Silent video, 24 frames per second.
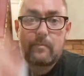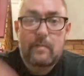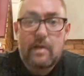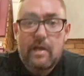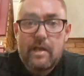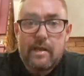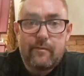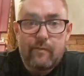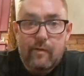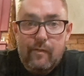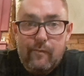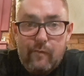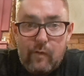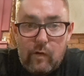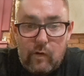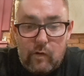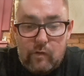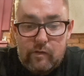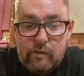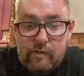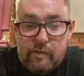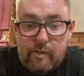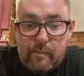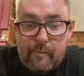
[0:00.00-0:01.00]
Evening
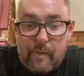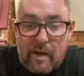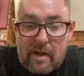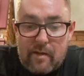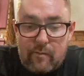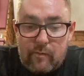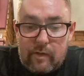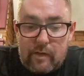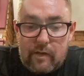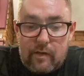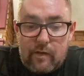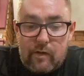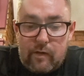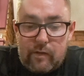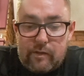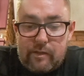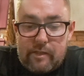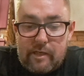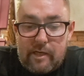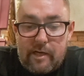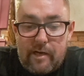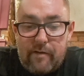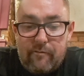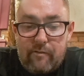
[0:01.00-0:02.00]
folks, back with another
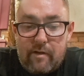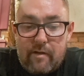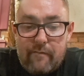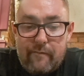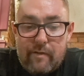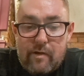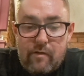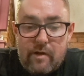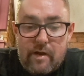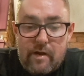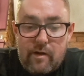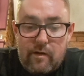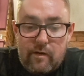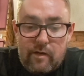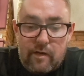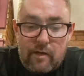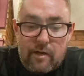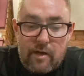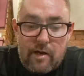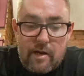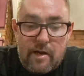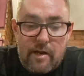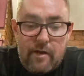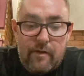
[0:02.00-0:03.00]
chili review here
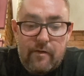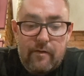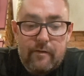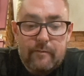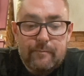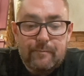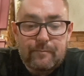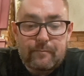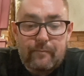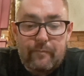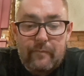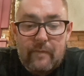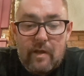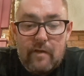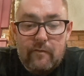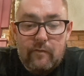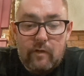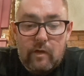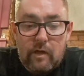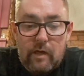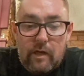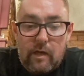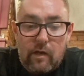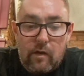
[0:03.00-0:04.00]
tonight. I've
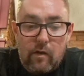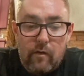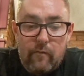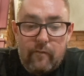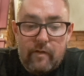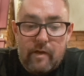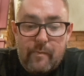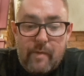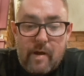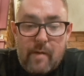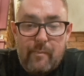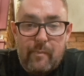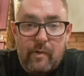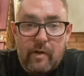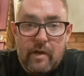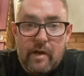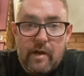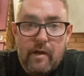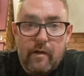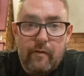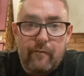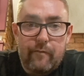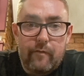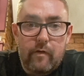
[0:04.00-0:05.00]
got a lovely pepper
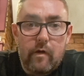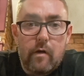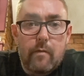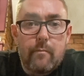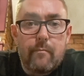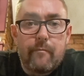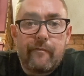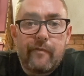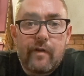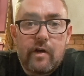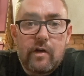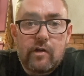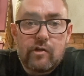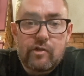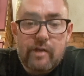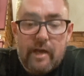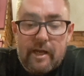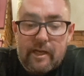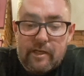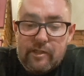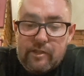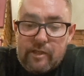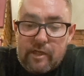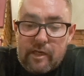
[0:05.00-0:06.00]
here from
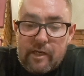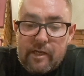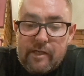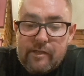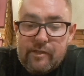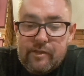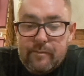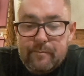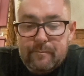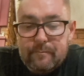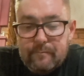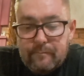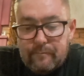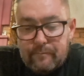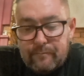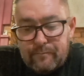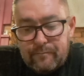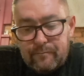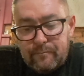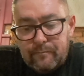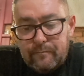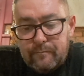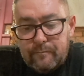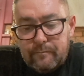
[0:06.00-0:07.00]
FireDragon Chillies.
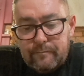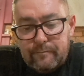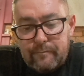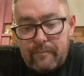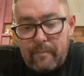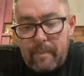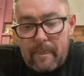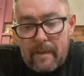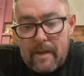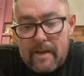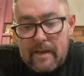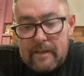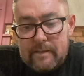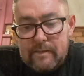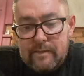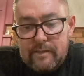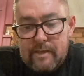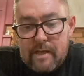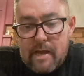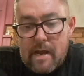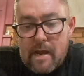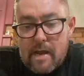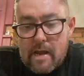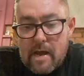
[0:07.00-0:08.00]
It's
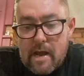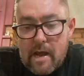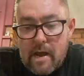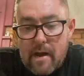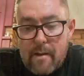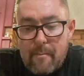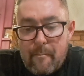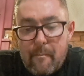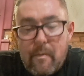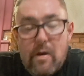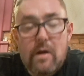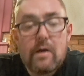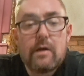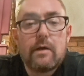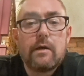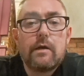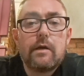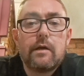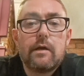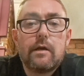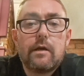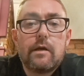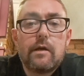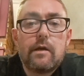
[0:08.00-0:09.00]
a
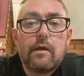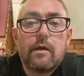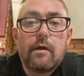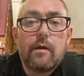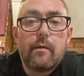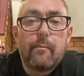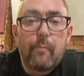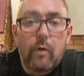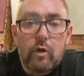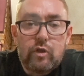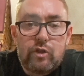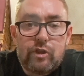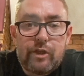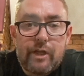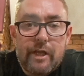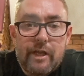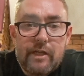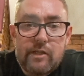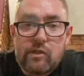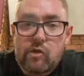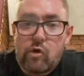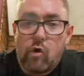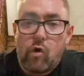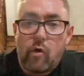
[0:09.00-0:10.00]

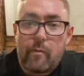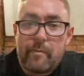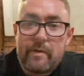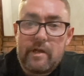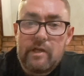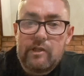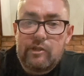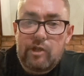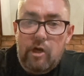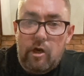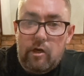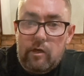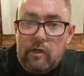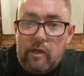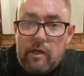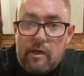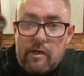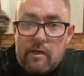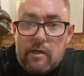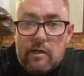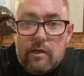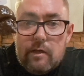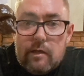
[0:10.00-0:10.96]
BUTCH-T Scorpion chocolate.